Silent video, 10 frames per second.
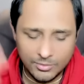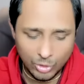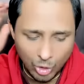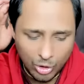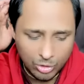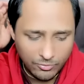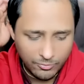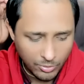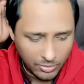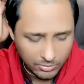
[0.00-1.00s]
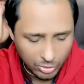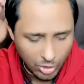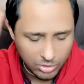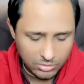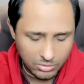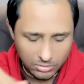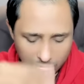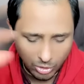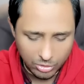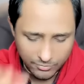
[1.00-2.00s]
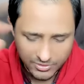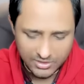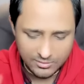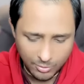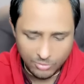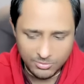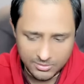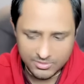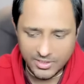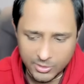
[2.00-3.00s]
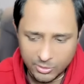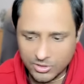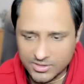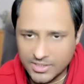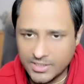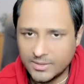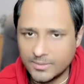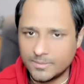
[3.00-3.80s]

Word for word: lot of pro- lot lot of these problems that you are seeing,